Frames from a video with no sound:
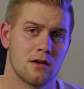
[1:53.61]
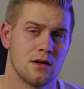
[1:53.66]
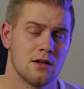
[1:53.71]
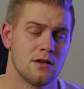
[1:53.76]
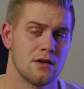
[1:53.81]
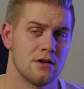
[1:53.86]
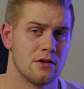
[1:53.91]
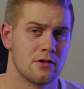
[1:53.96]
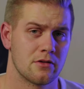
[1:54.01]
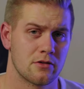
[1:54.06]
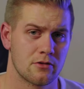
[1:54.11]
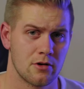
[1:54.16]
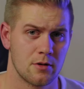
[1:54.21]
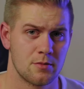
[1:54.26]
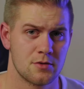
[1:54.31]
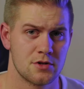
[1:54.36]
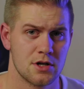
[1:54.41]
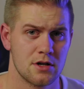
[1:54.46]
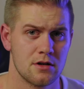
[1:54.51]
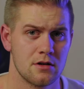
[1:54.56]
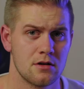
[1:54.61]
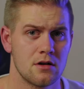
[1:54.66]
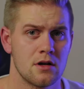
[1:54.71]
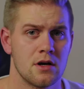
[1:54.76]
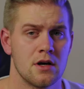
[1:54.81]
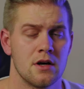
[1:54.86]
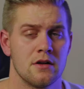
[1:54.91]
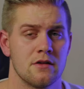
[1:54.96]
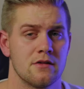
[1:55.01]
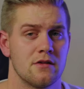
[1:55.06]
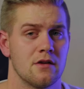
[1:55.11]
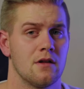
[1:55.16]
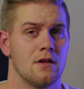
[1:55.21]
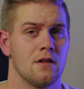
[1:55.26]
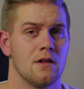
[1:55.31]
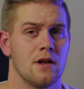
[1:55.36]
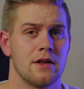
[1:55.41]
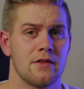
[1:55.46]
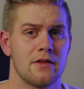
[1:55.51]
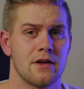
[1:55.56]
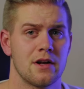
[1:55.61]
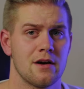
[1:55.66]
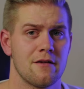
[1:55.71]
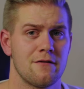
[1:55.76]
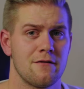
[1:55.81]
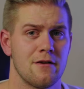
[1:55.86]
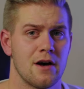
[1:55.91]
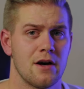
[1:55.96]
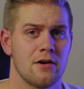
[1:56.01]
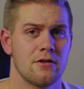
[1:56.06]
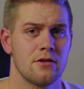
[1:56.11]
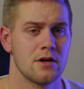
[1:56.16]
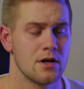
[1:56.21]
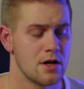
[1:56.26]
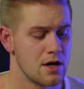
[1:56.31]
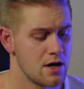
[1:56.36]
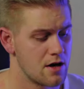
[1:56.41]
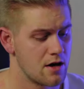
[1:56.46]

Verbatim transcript: in the description to the LUT that I found.